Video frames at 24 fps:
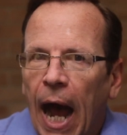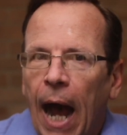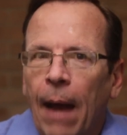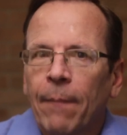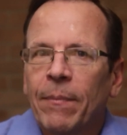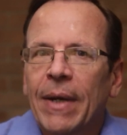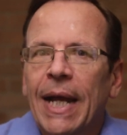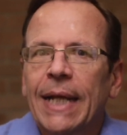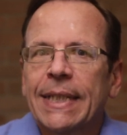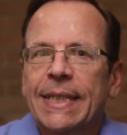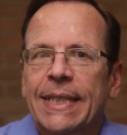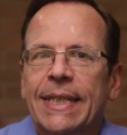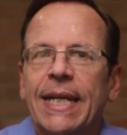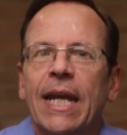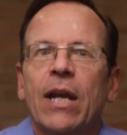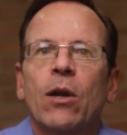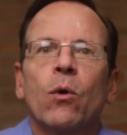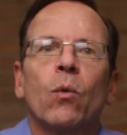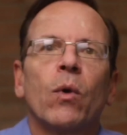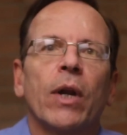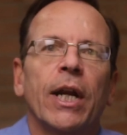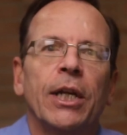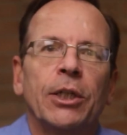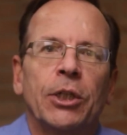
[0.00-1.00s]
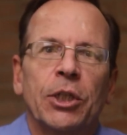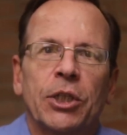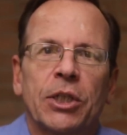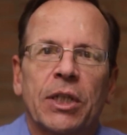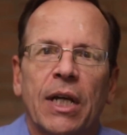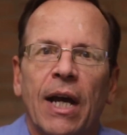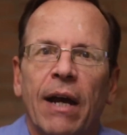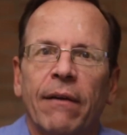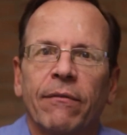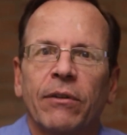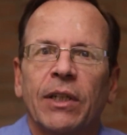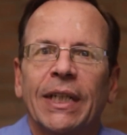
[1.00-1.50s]
I'm not saying what I just
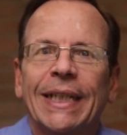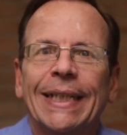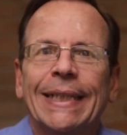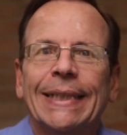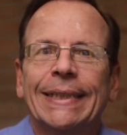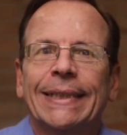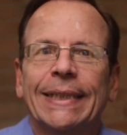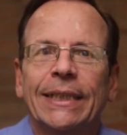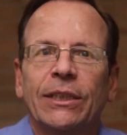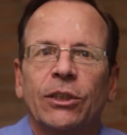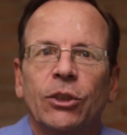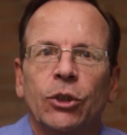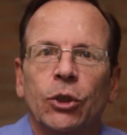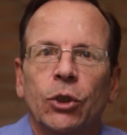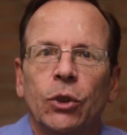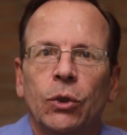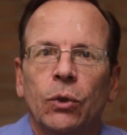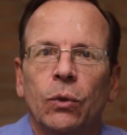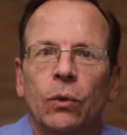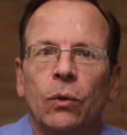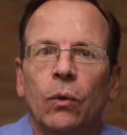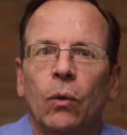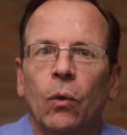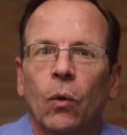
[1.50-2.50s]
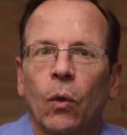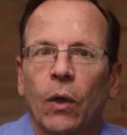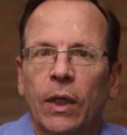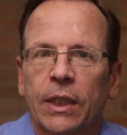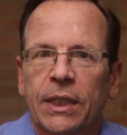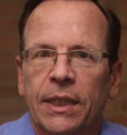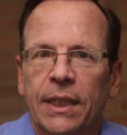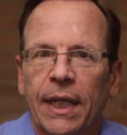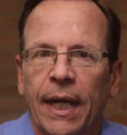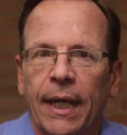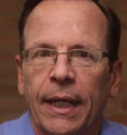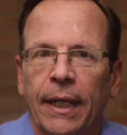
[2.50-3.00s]
covered isn't new or
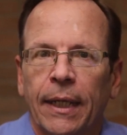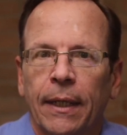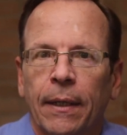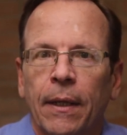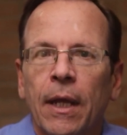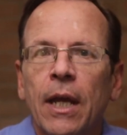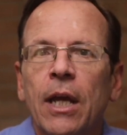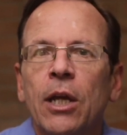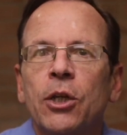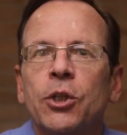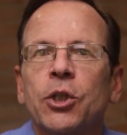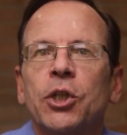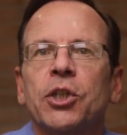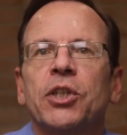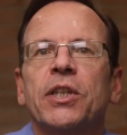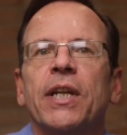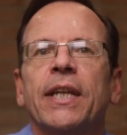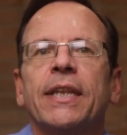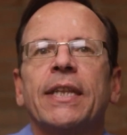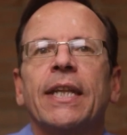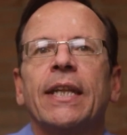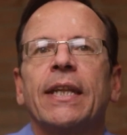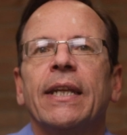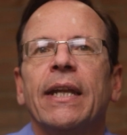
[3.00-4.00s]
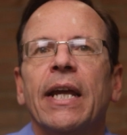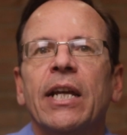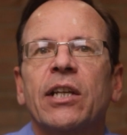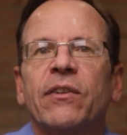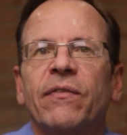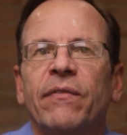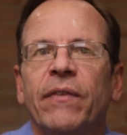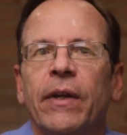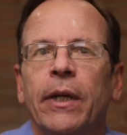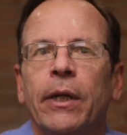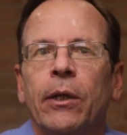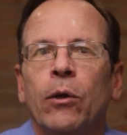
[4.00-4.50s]
exciting, just that the
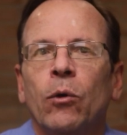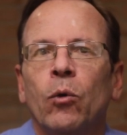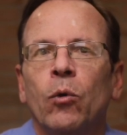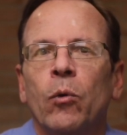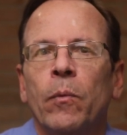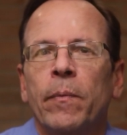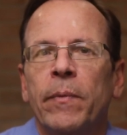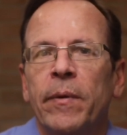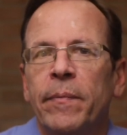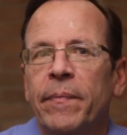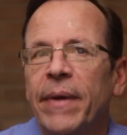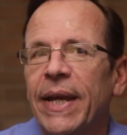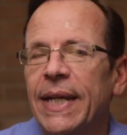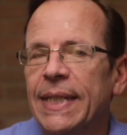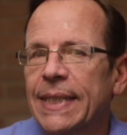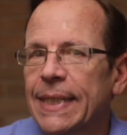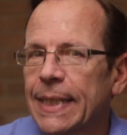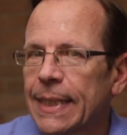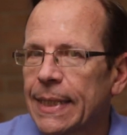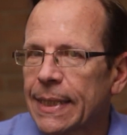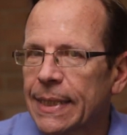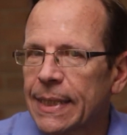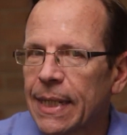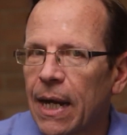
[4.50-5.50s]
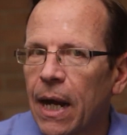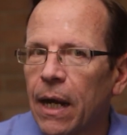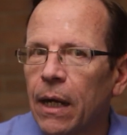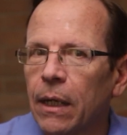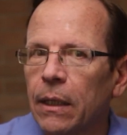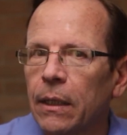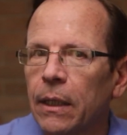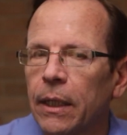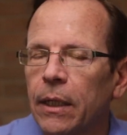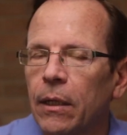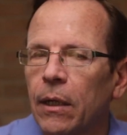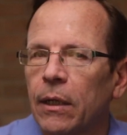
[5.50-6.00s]
next video will be based
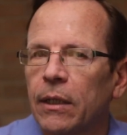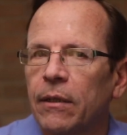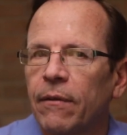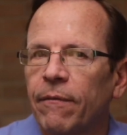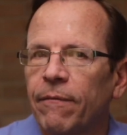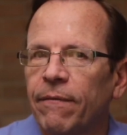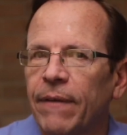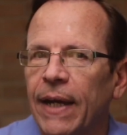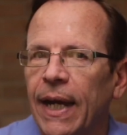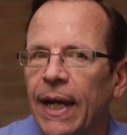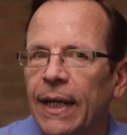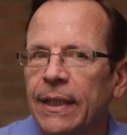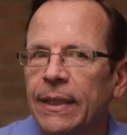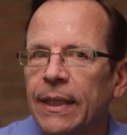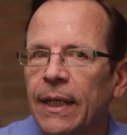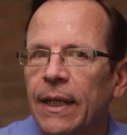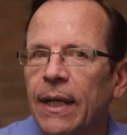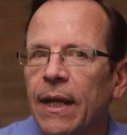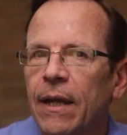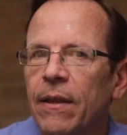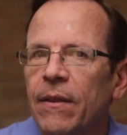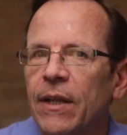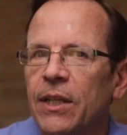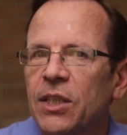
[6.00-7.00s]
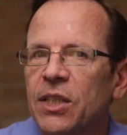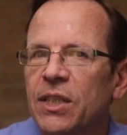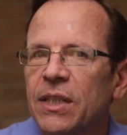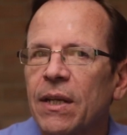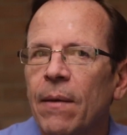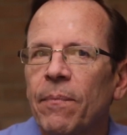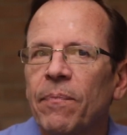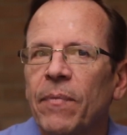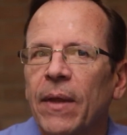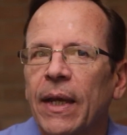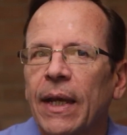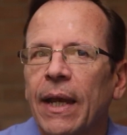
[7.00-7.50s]
entirely on the fact that
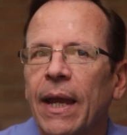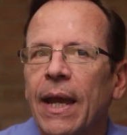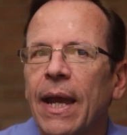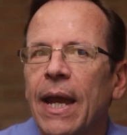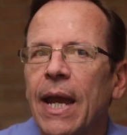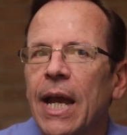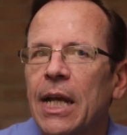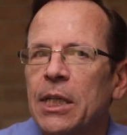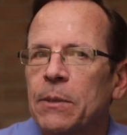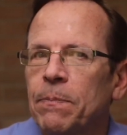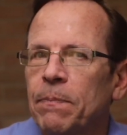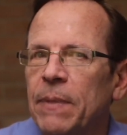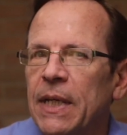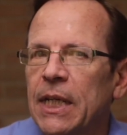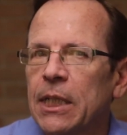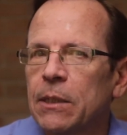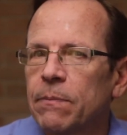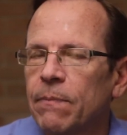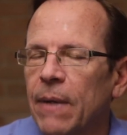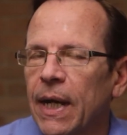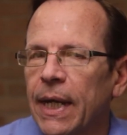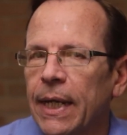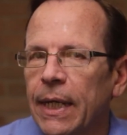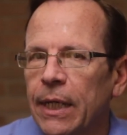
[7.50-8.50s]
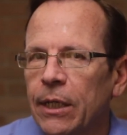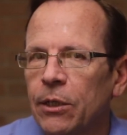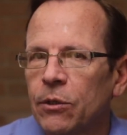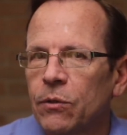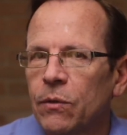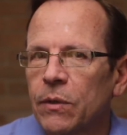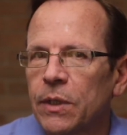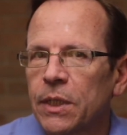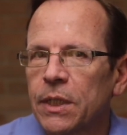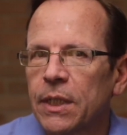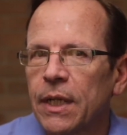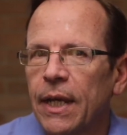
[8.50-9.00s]
something has piqued my
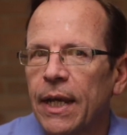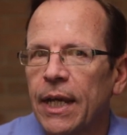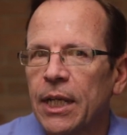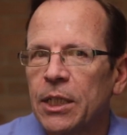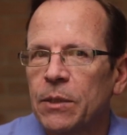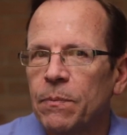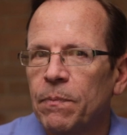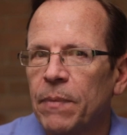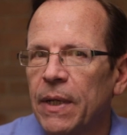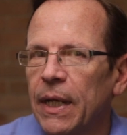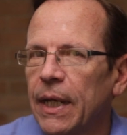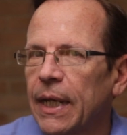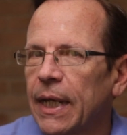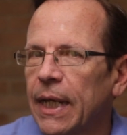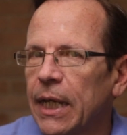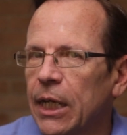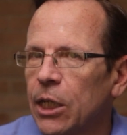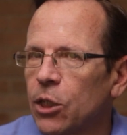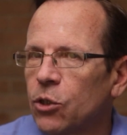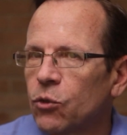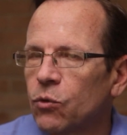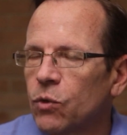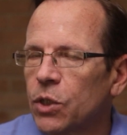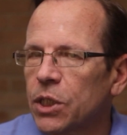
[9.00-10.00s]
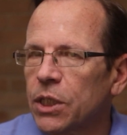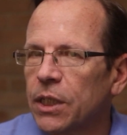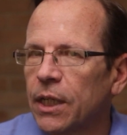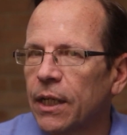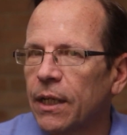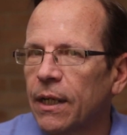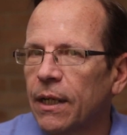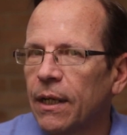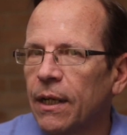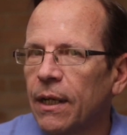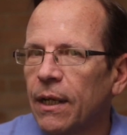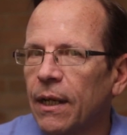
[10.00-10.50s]
interest as being
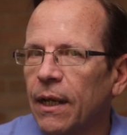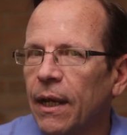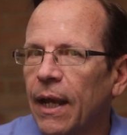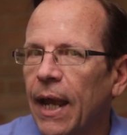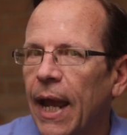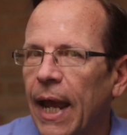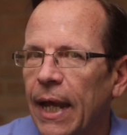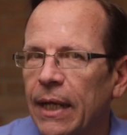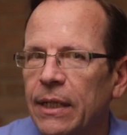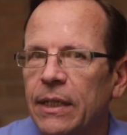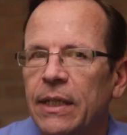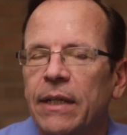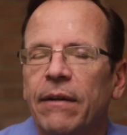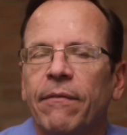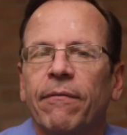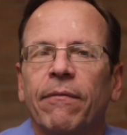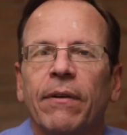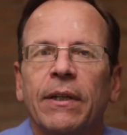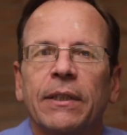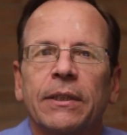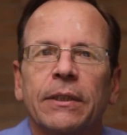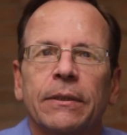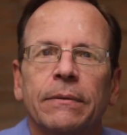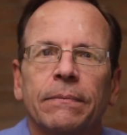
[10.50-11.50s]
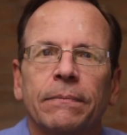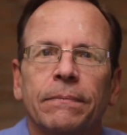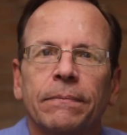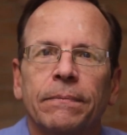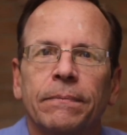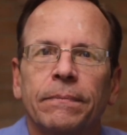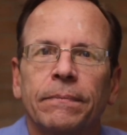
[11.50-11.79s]
interesting and different.